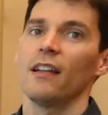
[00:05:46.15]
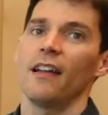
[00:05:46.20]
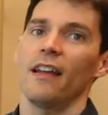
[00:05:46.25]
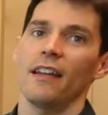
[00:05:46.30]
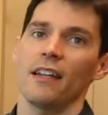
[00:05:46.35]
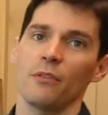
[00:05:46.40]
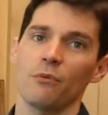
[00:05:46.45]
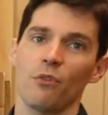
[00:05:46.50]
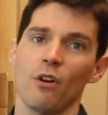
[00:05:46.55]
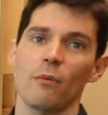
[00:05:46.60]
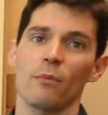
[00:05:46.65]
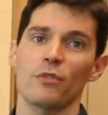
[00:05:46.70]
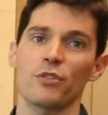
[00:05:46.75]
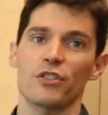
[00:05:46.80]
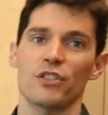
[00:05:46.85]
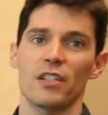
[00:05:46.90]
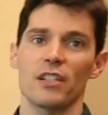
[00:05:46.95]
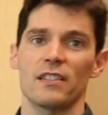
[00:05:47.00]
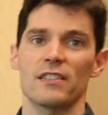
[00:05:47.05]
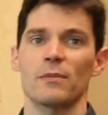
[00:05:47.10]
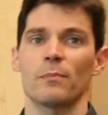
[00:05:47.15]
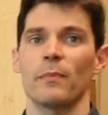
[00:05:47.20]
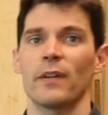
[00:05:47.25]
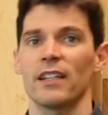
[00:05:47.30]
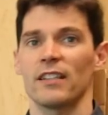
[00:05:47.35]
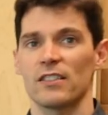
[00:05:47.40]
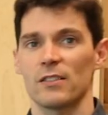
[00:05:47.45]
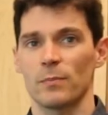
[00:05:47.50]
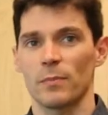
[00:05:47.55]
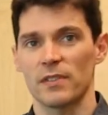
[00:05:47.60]
and rubber sheets
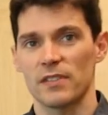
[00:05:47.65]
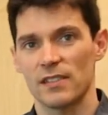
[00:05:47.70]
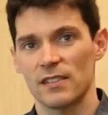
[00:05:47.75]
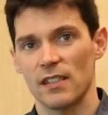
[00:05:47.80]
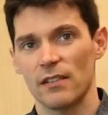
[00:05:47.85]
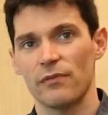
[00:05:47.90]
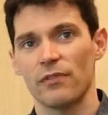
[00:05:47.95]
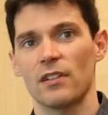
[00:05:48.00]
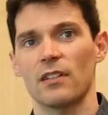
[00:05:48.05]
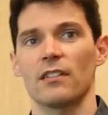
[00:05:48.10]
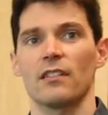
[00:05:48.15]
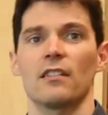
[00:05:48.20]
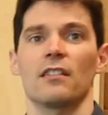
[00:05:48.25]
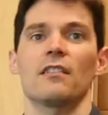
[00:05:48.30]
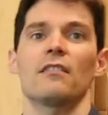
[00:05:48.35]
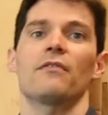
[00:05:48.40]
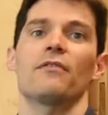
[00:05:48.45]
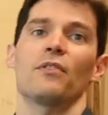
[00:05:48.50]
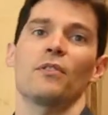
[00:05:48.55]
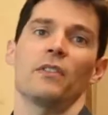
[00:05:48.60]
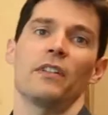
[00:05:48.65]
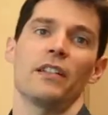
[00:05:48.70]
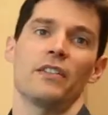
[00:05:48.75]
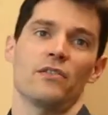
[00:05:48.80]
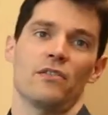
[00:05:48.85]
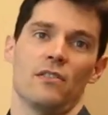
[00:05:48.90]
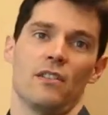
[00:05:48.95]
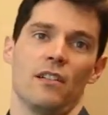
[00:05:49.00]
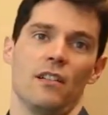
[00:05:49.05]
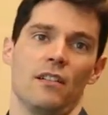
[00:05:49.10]
made specifically for
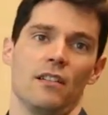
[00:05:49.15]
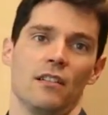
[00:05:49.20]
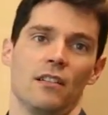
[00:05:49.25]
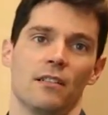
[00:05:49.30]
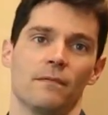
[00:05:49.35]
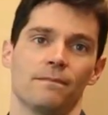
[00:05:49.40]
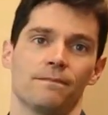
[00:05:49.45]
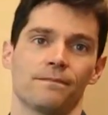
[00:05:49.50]
laser cutting.